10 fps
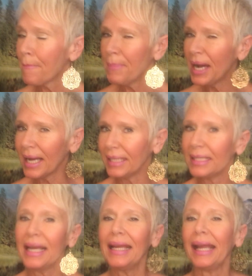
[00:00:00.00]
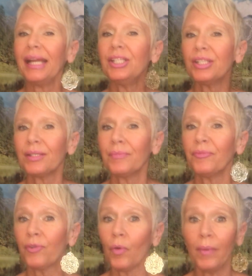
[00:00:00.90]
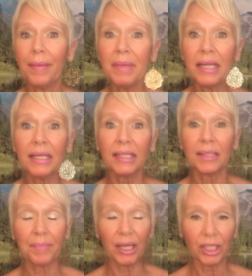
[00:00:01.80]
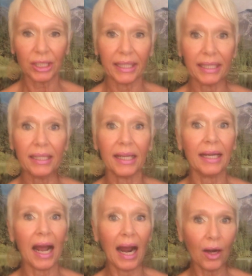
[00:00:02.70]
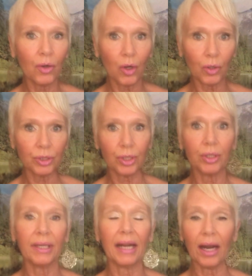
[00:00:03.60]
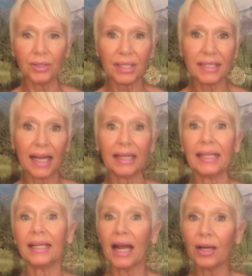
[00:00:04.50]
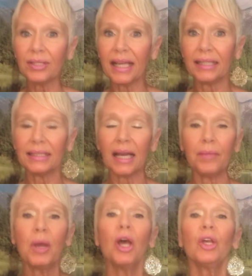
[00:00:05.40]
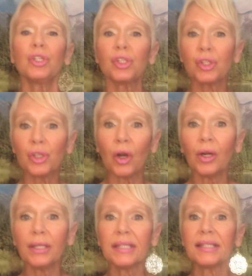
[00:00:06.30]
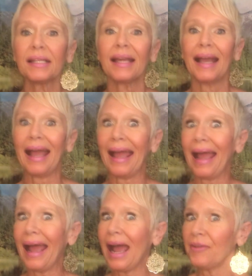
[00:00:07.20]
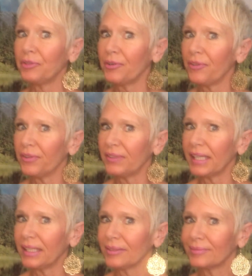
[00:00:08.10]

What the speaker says: But ageism for women, especially in our culture, in our society, in our day and time, starts after 50